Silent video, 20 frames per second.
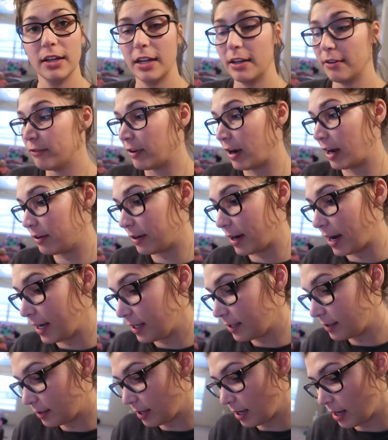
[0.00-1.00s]
and fried
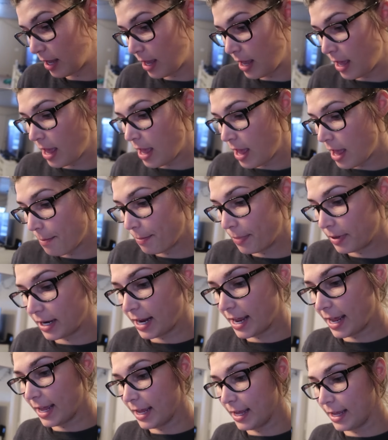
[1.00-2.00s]
rice, but
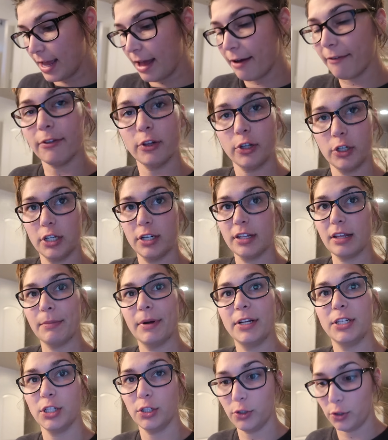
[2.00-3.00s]
I have learned that
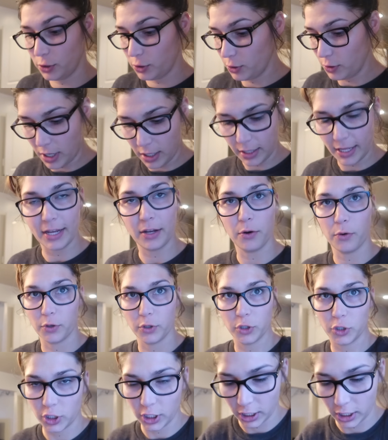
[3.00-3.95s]
my children do not like orange